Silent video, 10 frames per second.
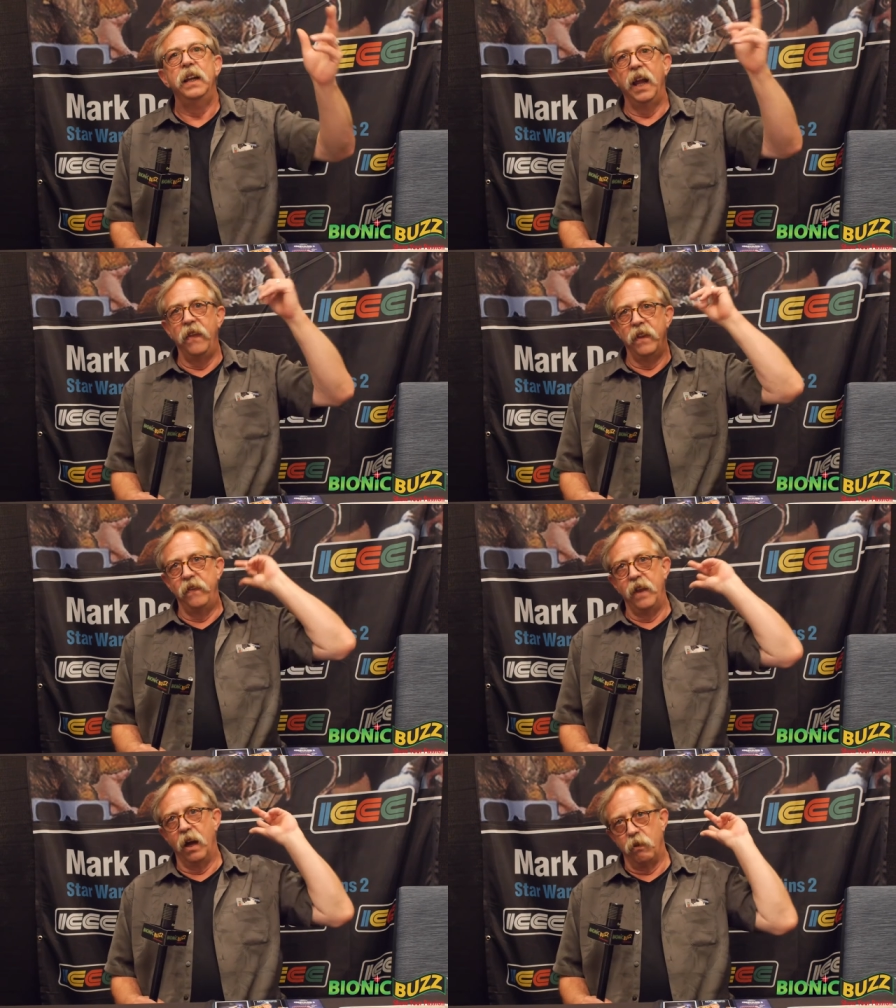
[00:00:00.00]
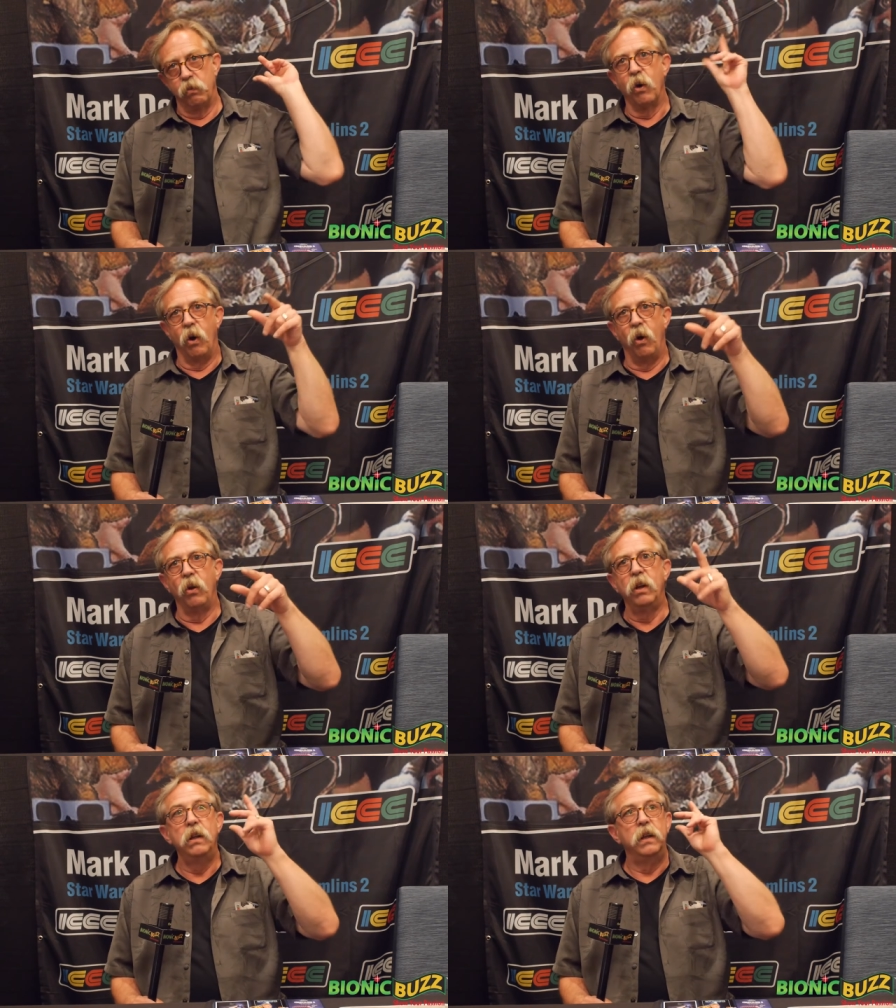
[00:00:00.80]
And then they'll
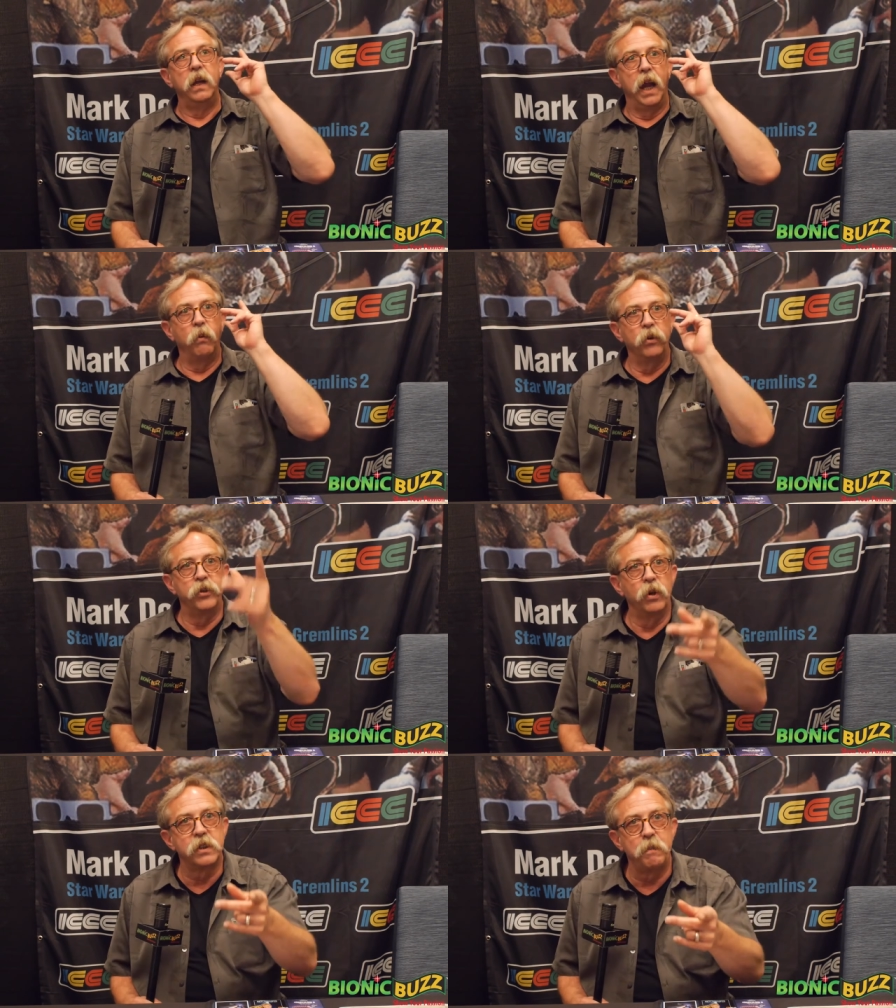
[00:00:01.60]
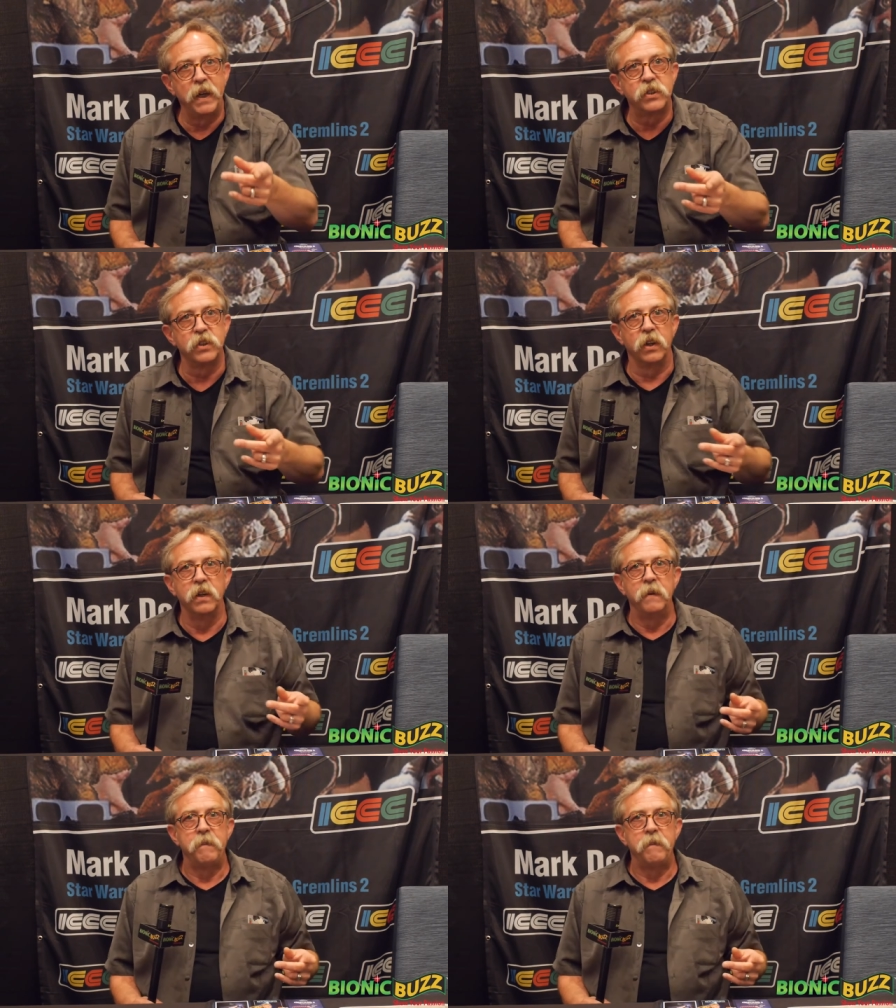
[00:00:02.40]
roll and we'll do it to picture.